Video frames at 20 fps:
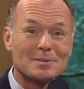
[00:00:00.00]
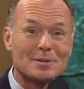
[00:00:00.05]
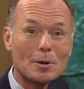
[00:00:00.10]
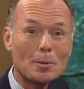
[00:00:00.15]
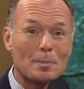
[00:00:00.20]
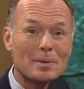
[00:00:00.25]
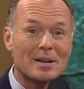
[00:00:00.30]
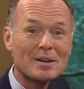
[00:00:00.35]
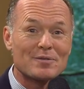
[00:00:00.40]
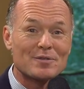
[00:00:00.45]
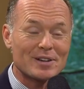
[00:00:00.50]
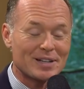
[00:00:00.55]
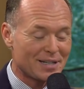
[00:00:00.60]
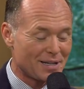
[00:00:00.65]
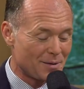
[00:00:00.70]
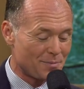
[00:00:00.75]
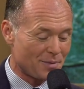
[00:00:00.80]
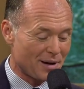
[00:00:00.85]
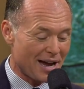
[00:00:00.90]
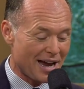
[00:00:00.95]
don't be
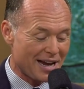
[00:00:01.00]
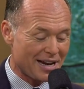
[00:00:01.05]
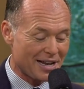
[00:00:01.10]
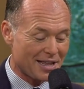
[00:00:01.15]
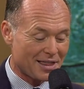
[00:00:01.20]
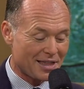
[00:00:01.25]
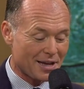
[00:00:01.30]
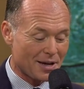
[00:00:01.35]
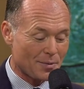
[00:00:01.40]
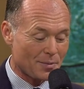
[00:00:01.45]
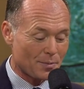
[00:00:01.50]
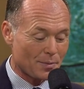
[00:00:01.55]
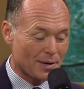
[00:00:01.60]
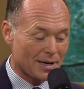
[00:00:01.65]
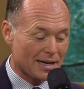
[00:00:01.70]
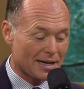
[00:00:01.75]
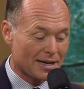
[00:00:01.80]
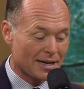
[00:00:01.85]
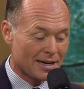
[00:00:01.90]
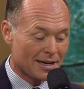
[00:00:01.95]
offended by anything
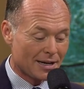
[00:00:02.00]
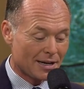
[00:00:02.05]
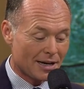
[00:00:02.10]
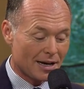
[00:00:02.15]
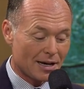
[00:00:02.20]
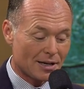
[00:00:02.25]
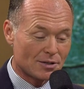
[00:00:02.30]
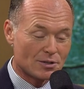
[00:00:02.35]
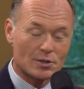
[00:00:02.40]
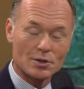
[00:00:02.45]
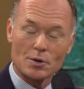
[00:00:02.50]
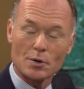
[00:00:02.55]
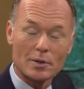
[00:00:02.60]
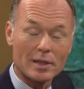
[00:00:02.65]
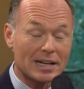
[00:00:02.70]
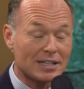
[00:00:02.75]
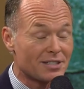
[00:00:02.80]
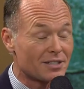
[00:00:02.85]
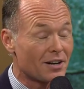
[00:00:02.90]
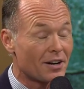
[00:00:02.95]
we uh, do.
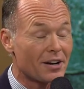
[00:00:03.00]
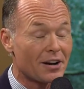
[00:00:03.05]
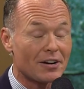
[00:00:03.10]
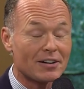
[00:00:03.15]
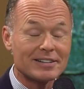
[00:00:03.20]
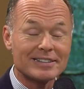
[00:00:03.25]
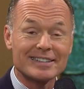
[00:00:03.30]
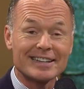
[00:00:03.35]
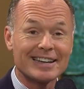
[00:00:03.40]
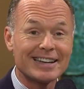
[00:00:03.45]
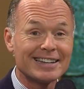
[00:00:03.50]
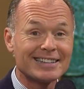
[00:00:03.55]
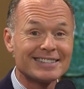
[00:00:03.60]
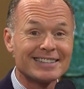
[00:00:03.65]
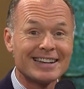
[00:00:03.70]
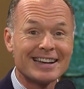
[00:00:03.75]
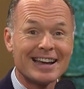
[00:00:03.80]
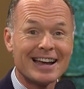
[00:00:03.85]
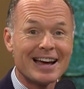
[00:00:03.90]
That's not our intent.